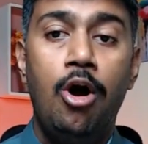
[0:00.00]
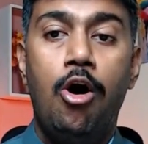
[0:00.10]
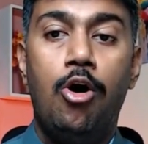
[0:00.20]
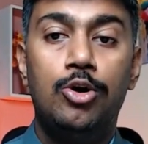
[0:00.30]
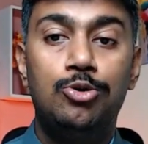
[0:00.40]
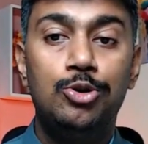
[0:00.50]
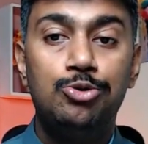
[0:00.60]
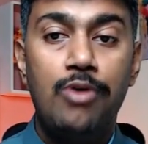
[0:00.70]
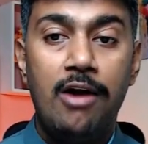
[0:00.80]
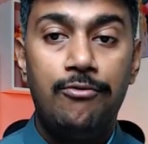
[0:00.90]
or those who
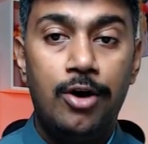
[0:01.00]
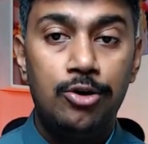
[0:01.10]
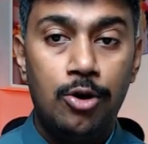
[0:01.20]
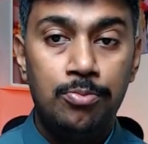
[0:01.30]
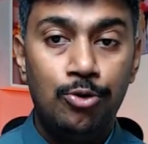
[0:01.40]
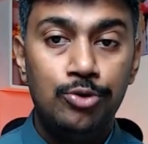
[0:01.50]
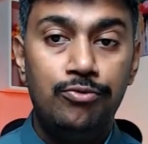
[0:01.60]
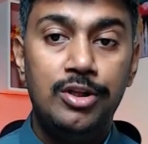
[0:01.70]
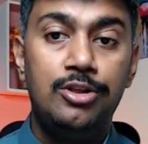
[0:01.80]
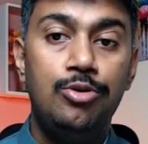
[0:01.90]
have one or more
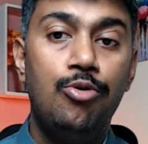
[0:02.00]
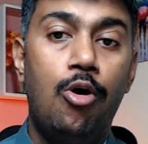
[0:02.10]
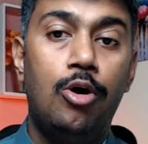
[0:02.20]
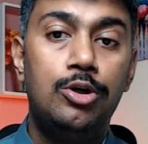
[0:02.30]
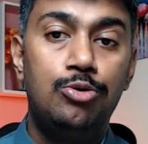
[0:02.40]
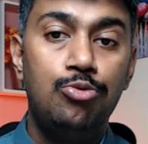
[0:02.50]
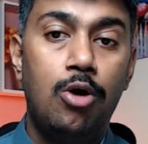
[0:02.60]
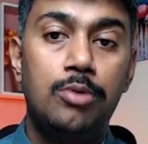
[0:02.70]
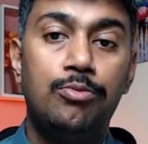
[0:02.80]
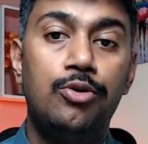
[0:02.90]
with you, or 2 or
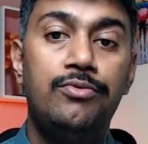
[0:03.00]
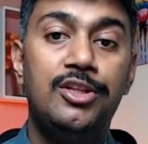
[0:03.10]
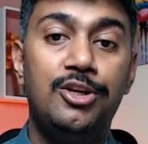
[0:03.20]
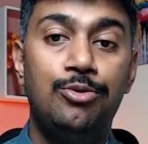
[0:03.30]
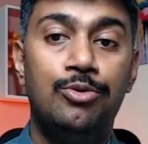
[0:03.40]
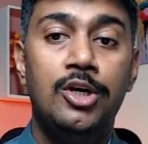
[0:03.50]
more with you.